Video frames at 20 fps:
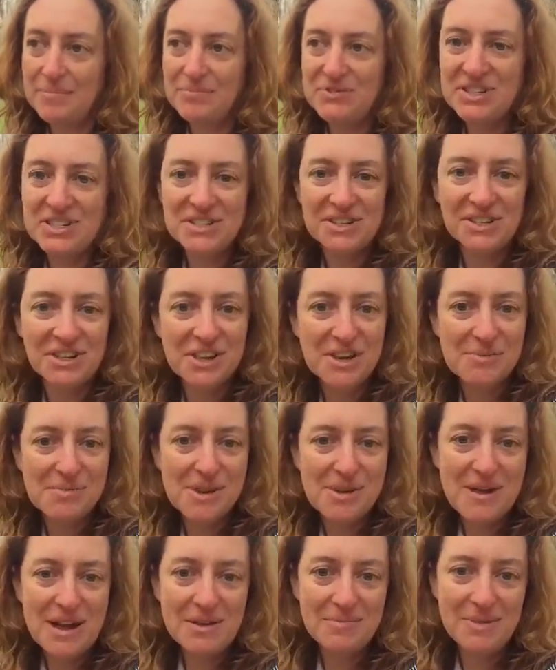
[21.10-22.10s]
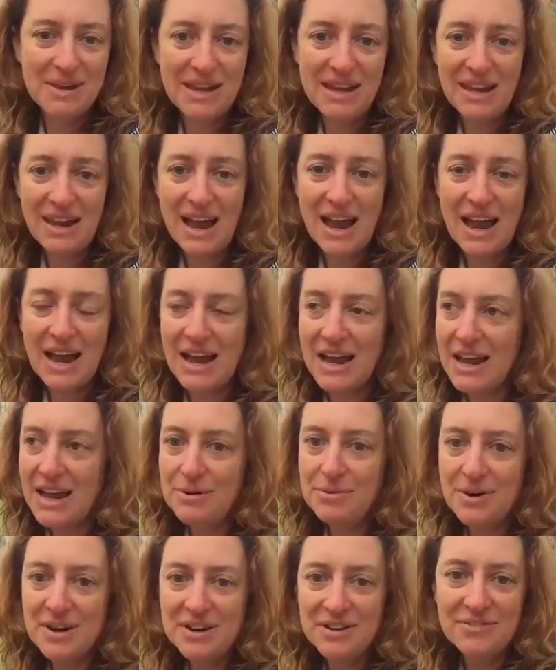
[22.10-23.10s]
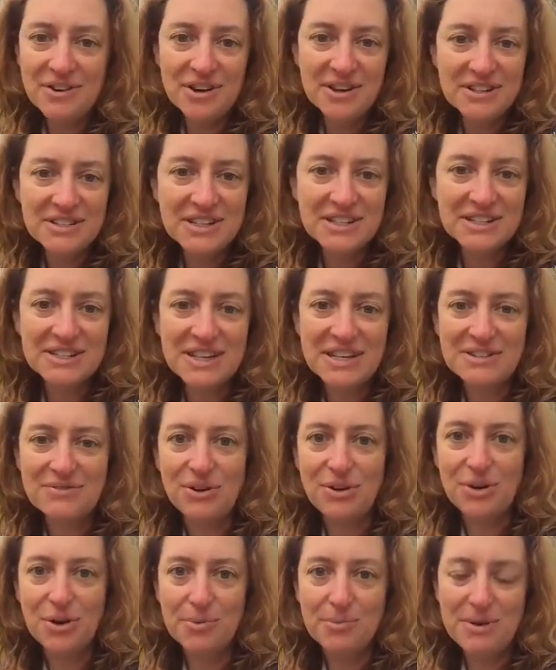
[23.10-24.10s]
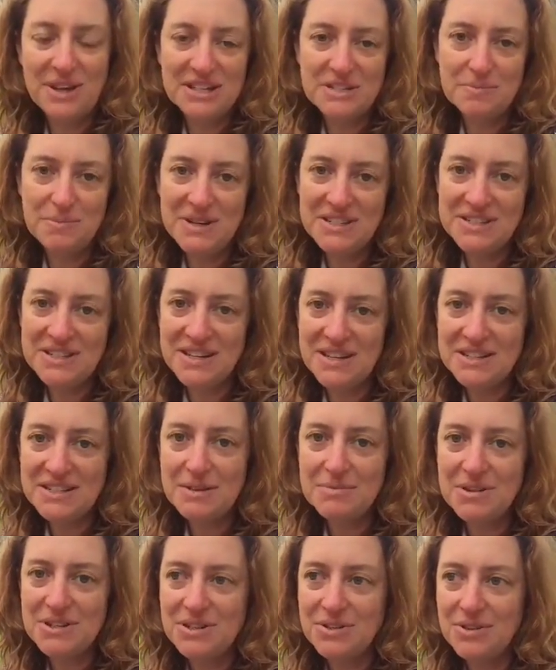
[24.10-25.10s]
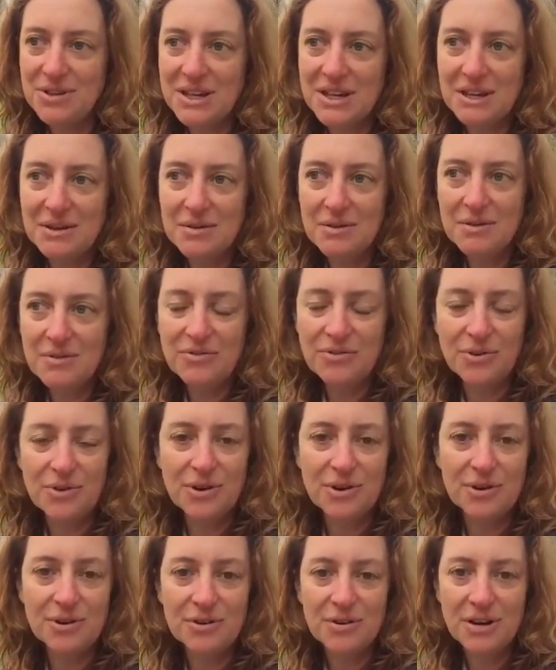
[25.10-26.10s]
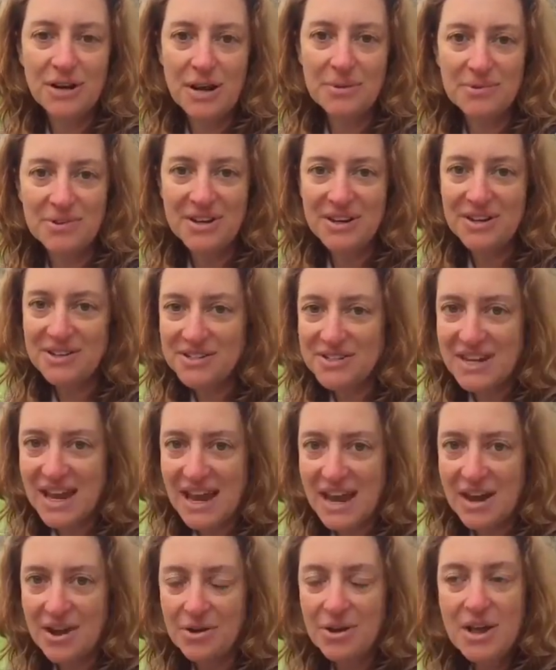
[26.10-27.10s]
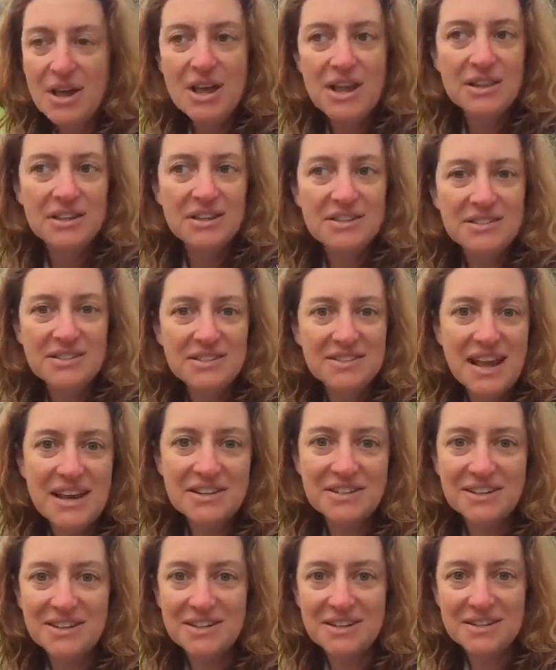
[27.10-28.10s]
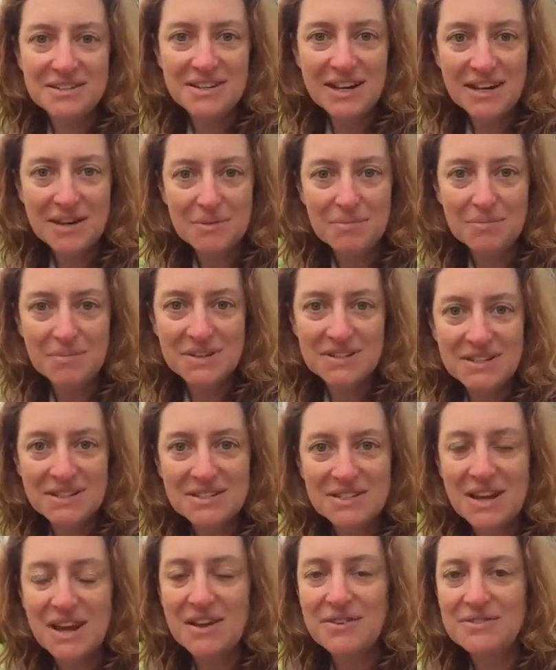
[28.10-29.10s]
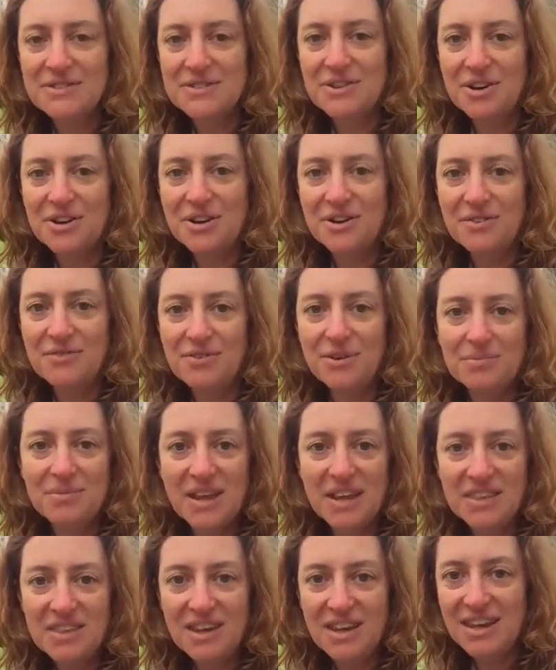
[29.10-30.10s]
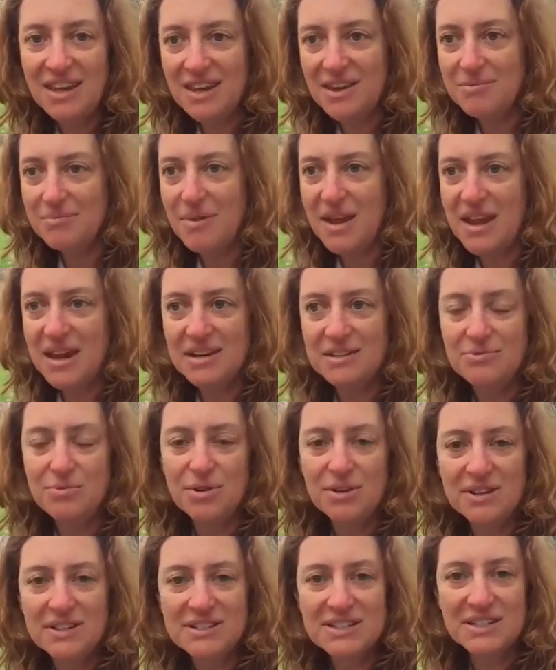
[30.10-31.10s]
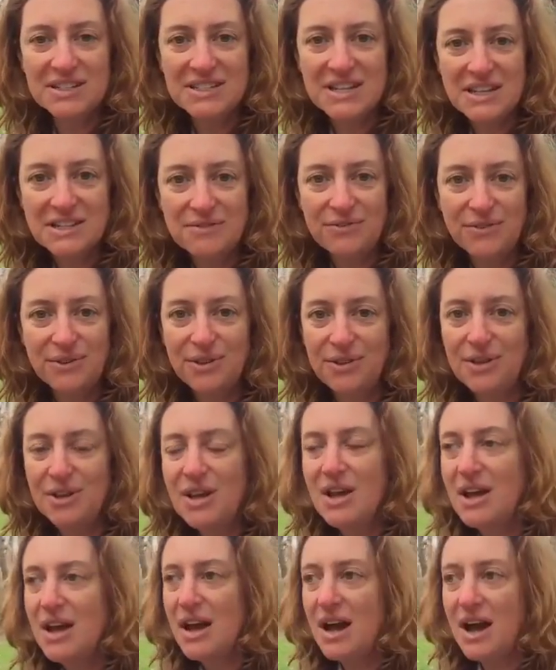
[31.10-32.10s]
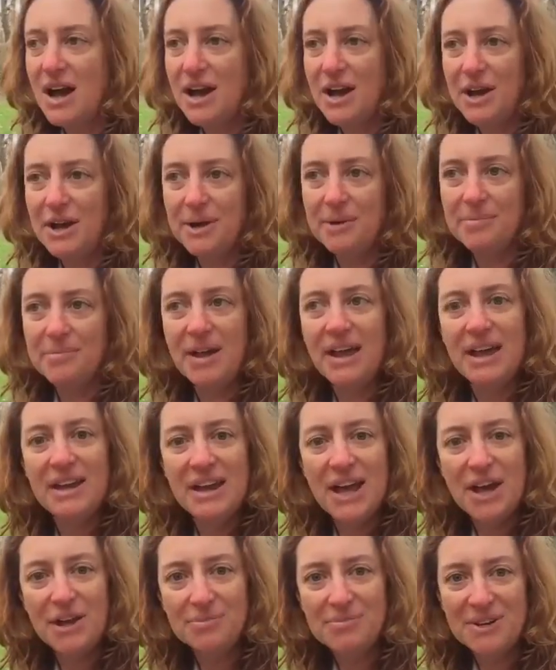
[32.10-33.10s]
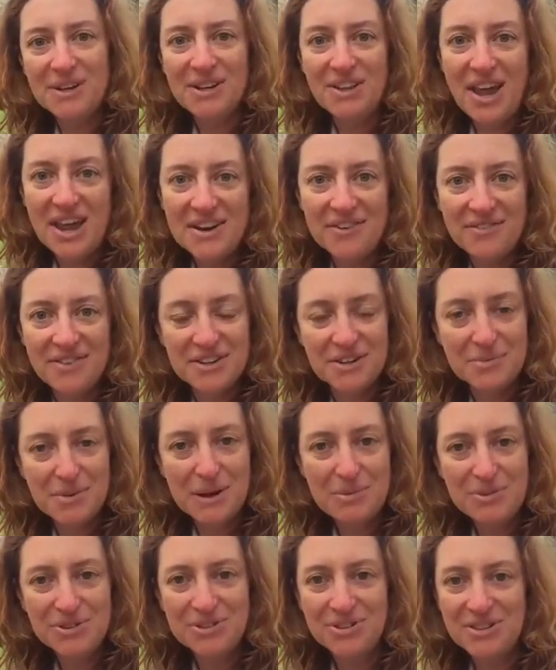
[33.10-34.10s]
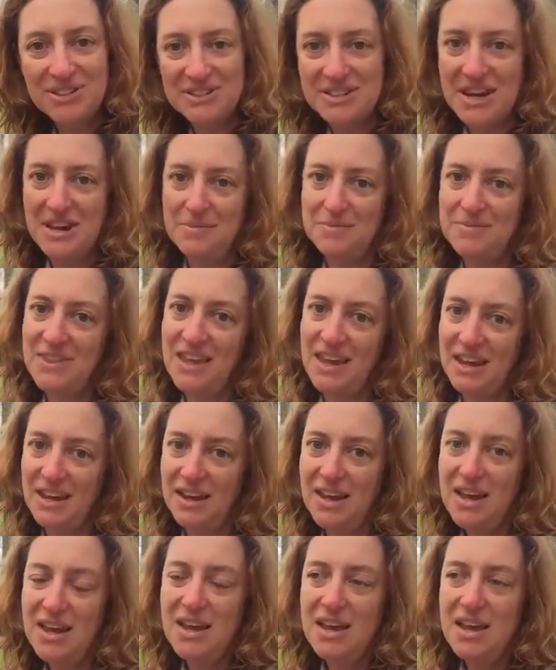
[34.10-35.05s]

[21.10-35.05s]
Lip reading: Just a little bit about me. I run a very successful home-based business. I've been doing it for a couple years now. This is actually the second business I have started from nothing and made it really successful, and helped a lot of other people do the same thing.